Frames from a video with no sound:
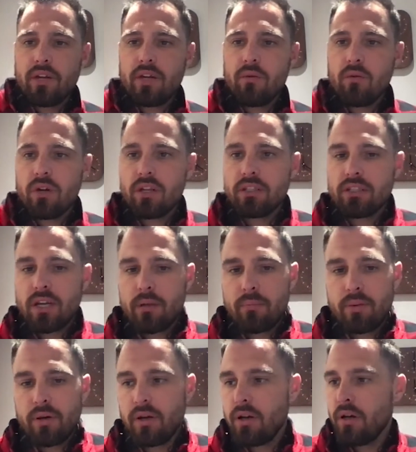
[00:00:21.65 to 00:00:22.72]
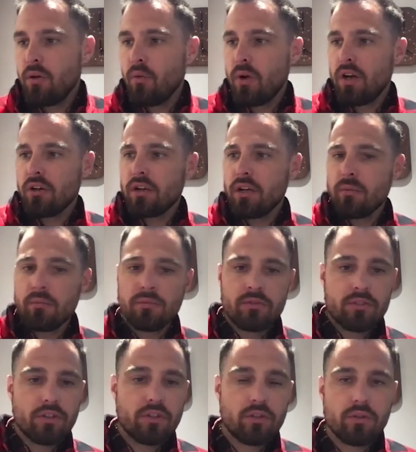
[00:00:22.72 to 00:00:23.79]
What is up? Welcome
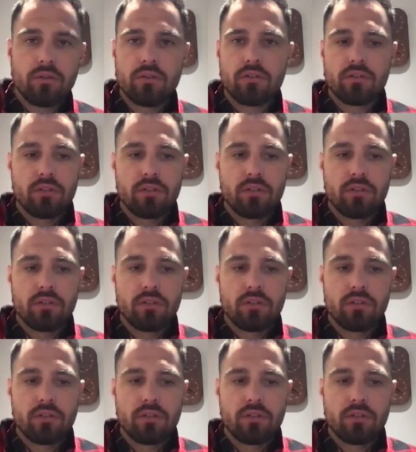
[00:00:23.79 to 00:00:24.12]
to